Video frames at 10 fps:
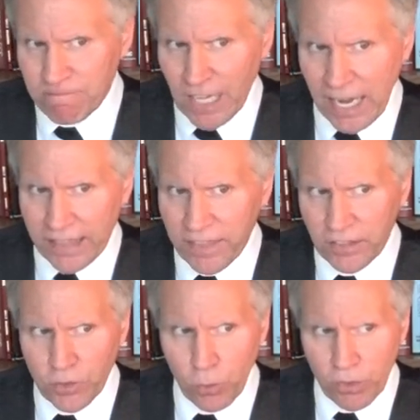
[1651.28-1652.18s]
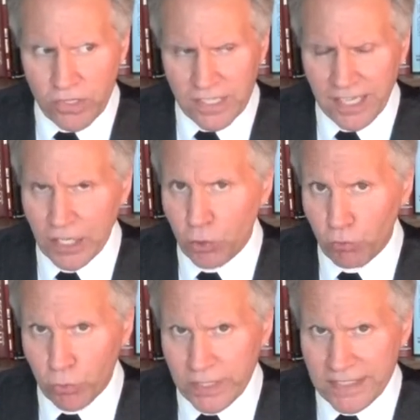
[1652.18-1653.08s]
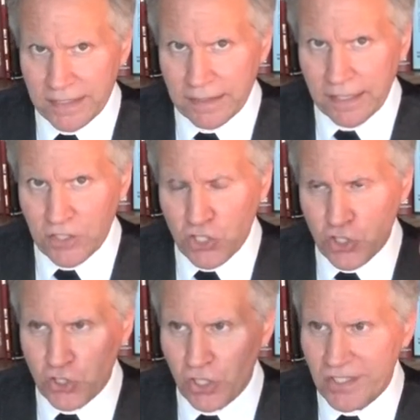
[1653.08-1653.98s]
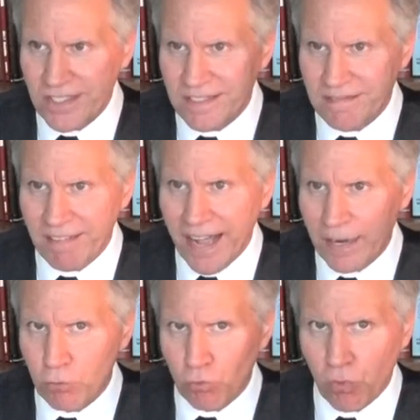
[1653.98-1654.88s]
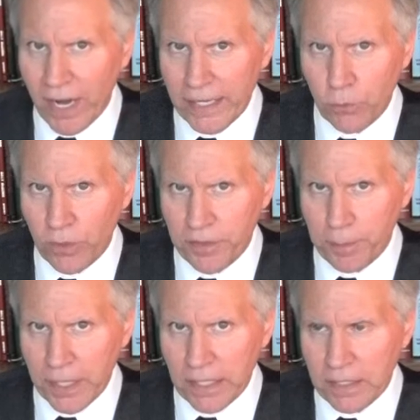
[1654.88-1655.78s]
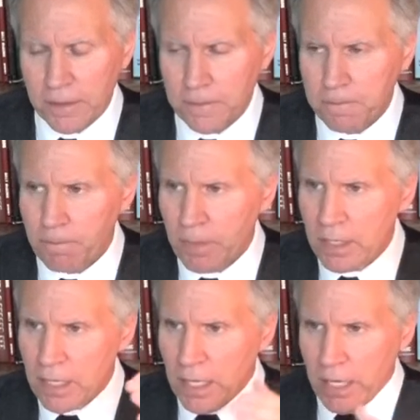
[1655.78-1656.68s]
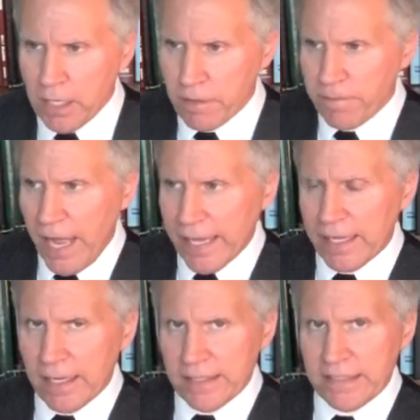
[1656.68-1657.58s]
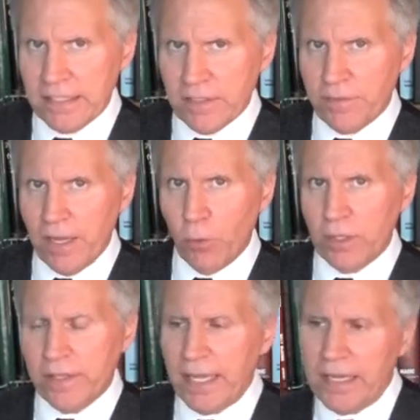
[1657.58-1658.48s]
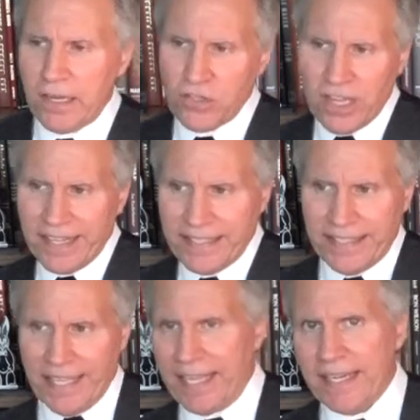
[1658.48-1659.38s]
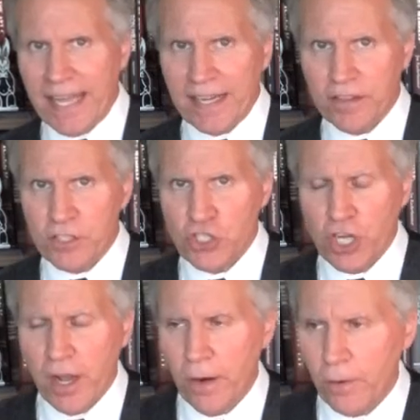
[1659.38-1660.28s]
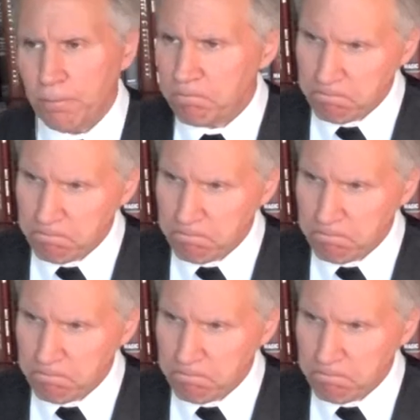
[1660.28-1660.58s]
I think the word is congruent. It's just not right with me. And if I can identify what that is and get it out of the show,